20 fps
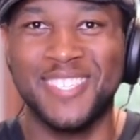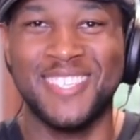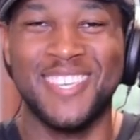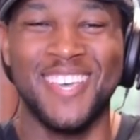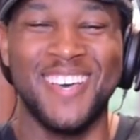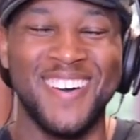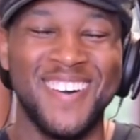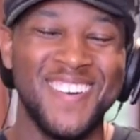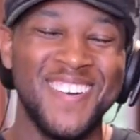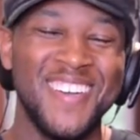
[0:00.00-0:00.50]

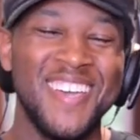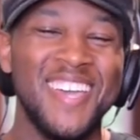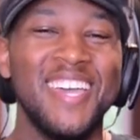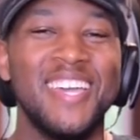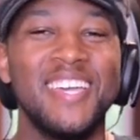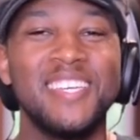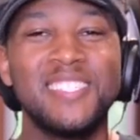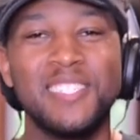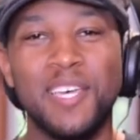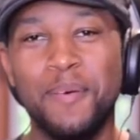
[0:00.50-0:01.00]
So
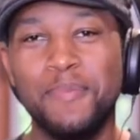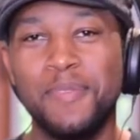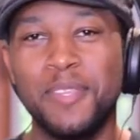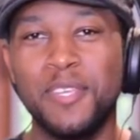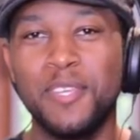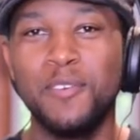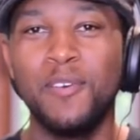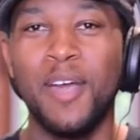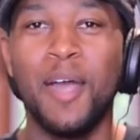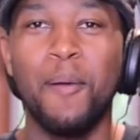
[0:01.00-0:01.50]
it's up to
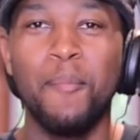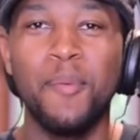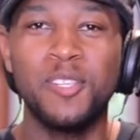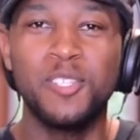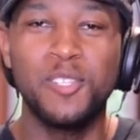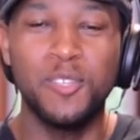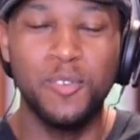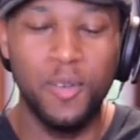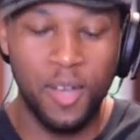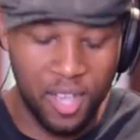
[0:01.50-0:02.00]
you how
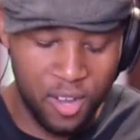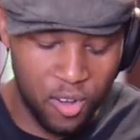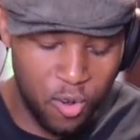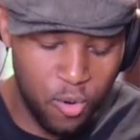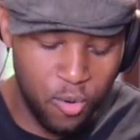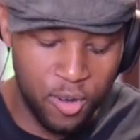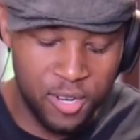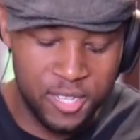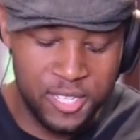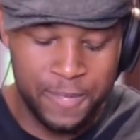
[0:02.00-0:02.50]
much you, of
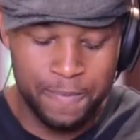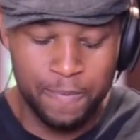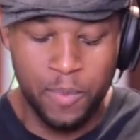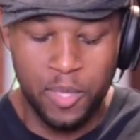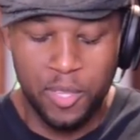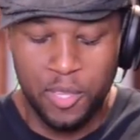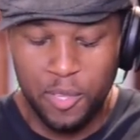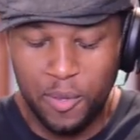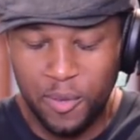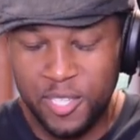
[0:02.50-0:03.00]
course,
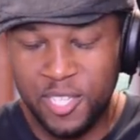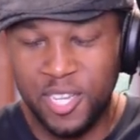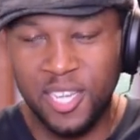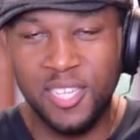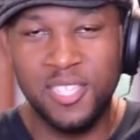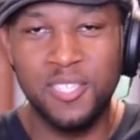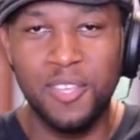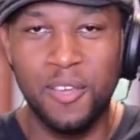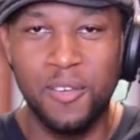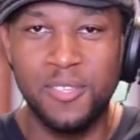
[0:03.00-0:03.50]
you
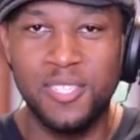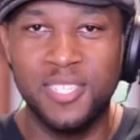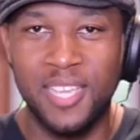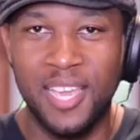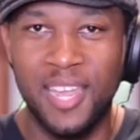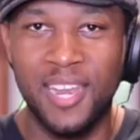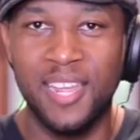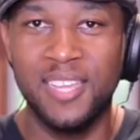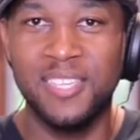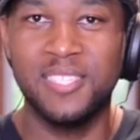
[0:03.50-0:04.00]
adjust those
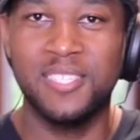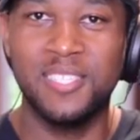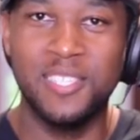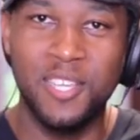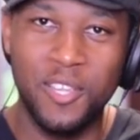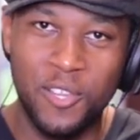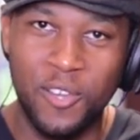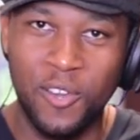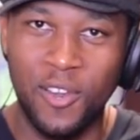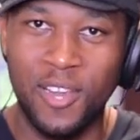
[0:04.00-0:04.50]
settings
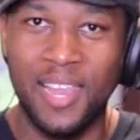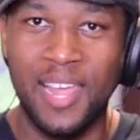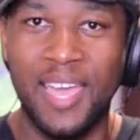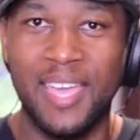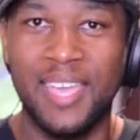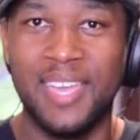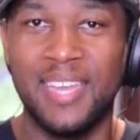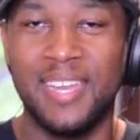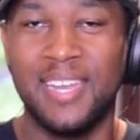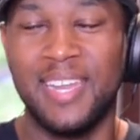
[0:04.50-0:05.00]
to your
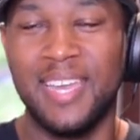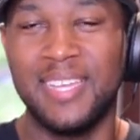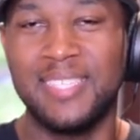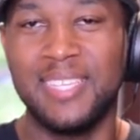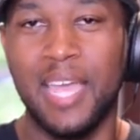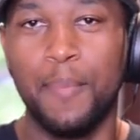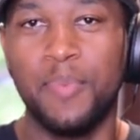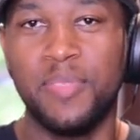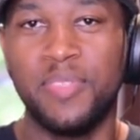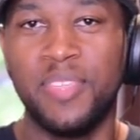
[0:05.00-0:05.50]
liking and that
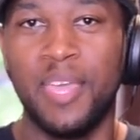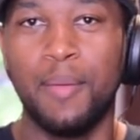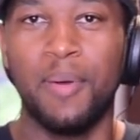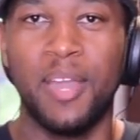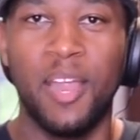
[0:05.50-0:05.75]
type of thing.